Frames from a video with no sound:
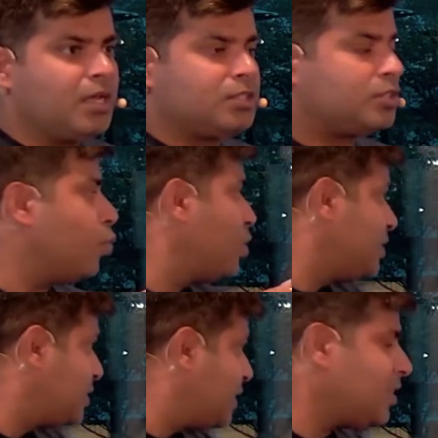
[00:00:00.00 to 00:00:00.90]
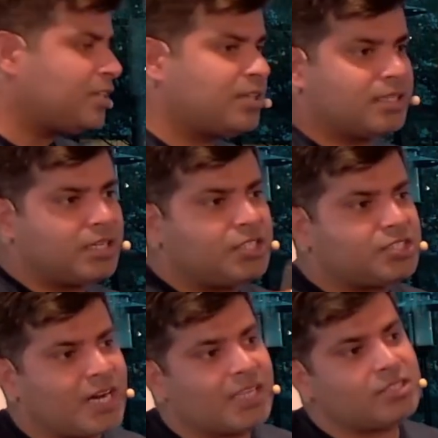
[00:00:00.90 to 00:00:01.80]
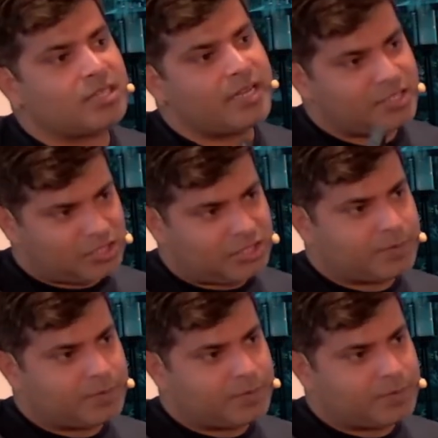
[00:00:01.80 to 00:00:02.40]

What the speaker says: So what synth does, it translates